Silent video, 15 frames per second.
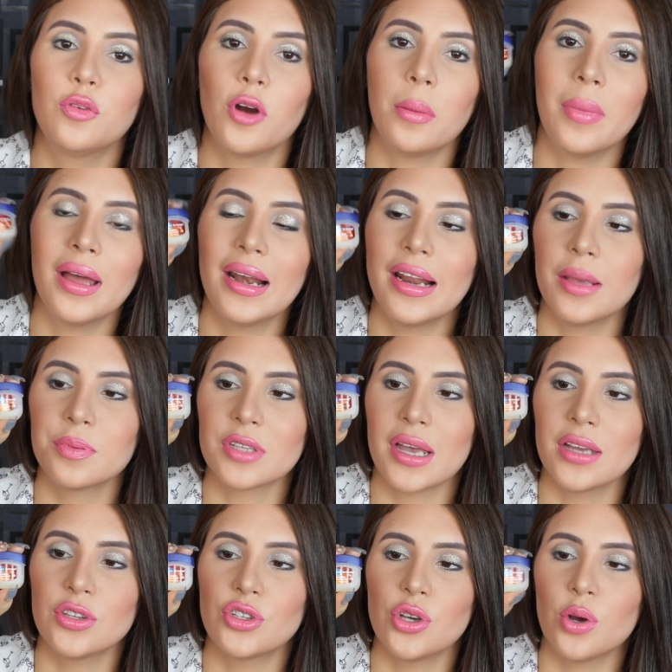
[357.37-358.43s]
for my lips,
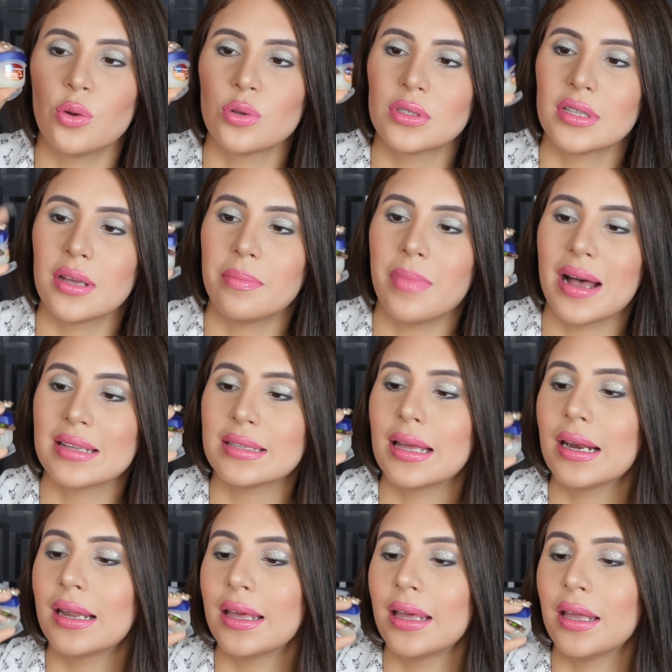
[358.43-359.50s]
I chose the
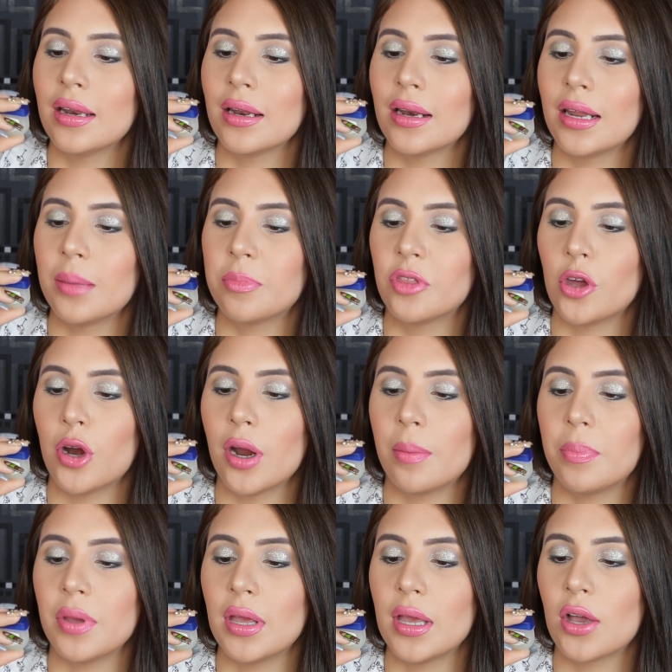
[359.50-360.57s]
Vaseline Lip
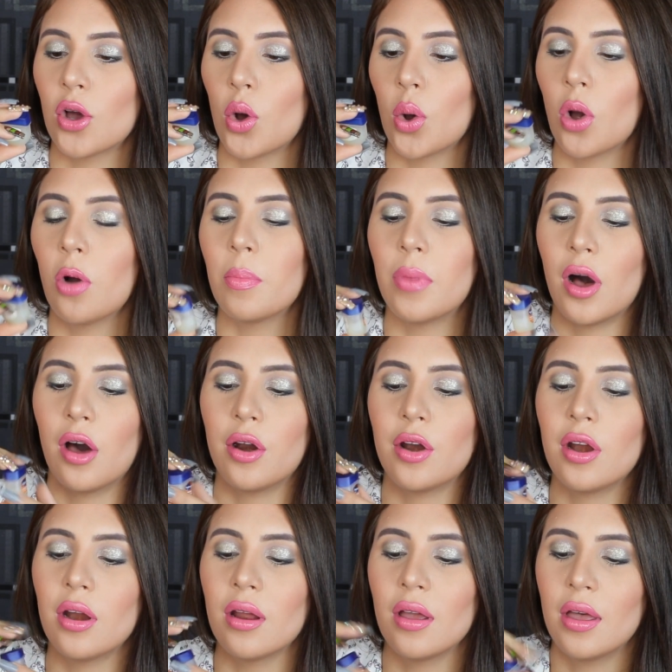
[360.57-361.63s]
Therapy Cocoa
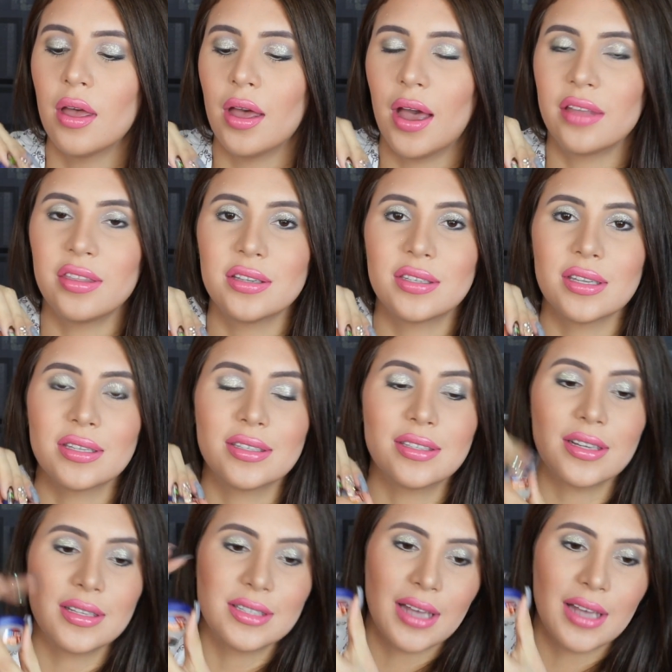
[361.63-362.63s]
Butter, and this is the